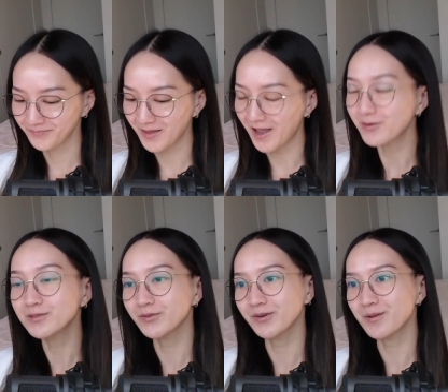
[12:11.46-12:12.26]
I was
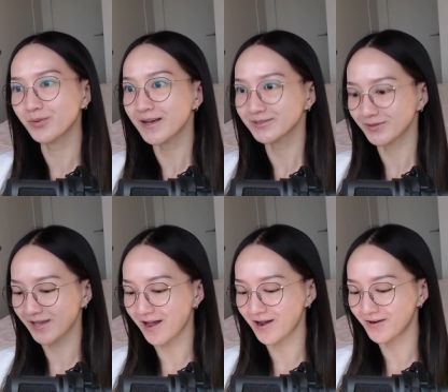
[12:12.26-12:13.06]
very impressed with
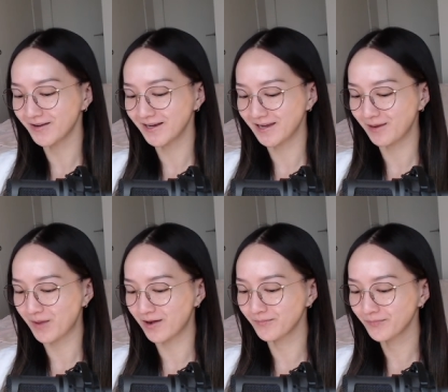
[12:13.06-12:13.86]
how it came
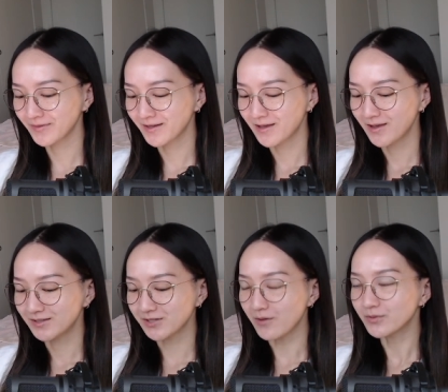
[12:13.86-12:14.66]
out,
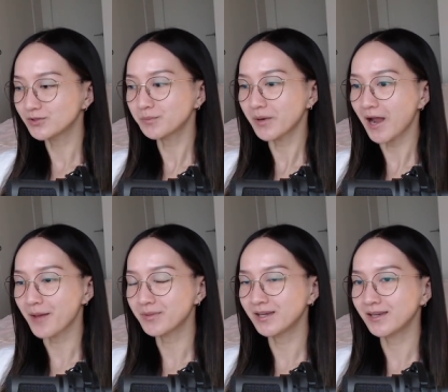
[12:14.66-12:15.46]
so I was super
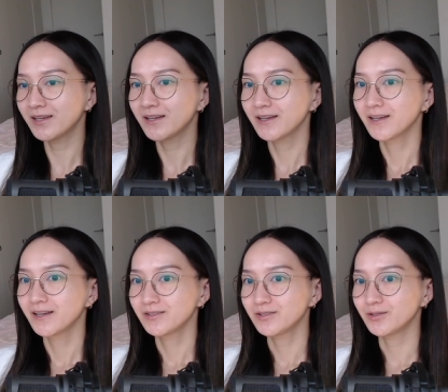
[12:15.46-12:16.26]
happy
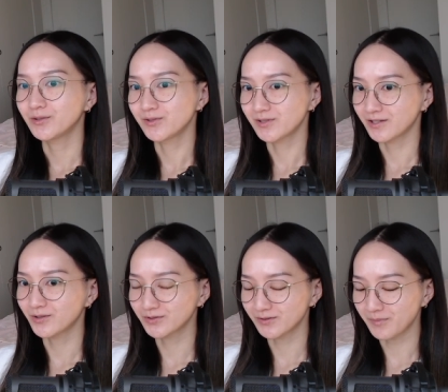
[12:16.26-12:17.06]
to share
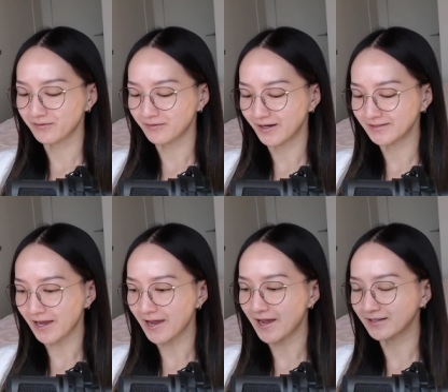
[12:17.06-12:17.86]
those with my friends. I
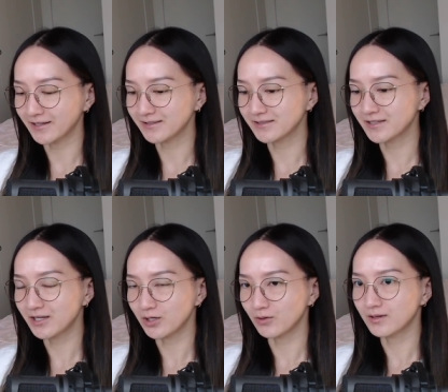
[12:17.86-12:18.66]
had like this
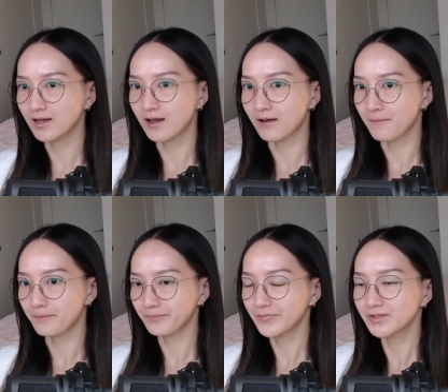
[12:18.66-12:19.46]
cute
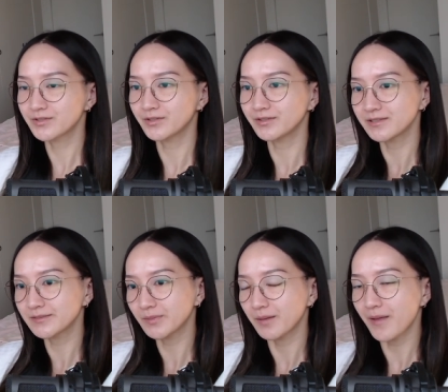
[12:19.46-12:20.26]
dessert
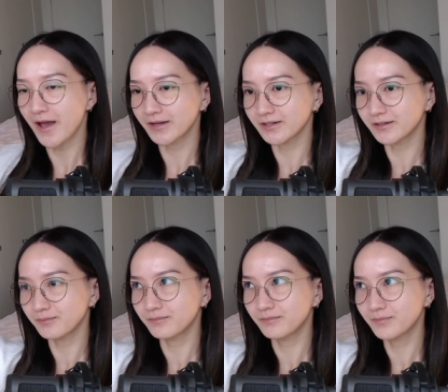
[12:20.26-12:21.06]
display platter
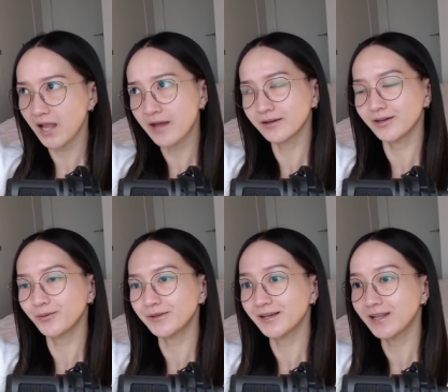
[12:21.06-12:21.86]

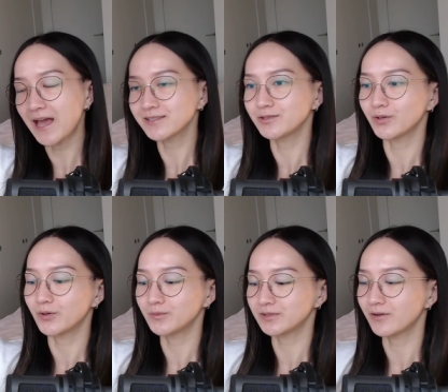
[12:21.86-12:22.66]
with a glass
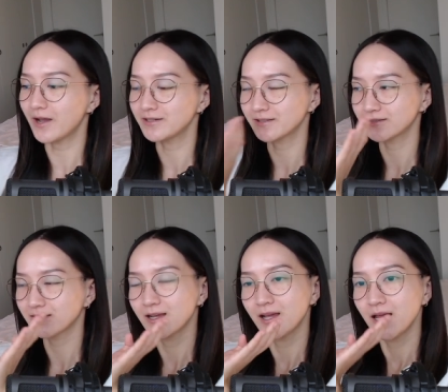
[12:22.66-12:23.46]
dome, so I just
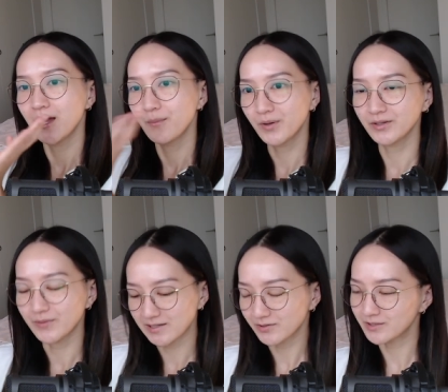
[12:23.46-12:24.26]
put the
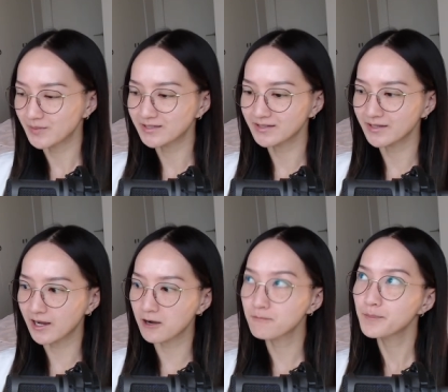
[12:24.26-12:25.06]
Rice Krispies in there.